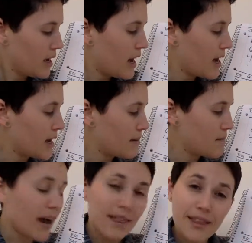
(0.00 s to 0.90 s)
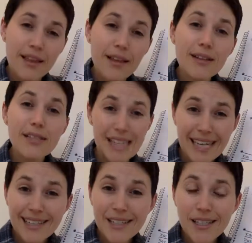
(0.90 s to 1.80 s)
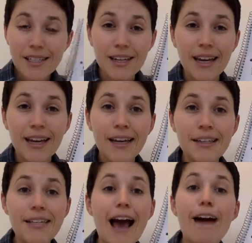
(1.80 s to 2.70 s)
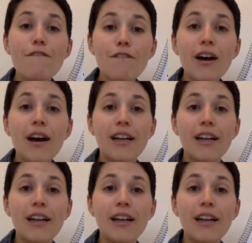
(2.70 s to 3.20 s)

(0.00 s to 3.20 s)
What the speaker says: I think that's it, and have fun.